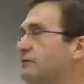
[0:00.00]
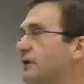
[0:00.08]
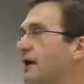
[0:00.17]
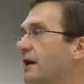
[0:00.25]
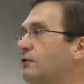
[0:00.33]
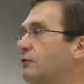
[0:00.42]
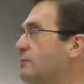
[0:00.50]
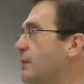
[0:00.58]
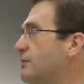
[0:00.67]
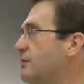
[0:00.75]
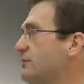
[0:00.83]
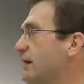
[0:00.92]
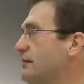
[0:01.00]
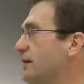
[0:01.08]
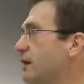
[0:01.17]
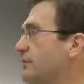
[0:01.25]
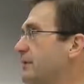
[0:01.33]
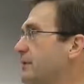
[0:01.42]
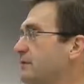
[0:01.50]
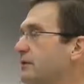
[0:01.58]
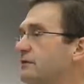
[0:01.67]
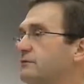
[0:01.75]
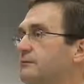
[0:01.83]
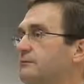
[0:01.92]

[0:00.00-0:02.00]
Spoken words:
So I don't remember exactly how big it was.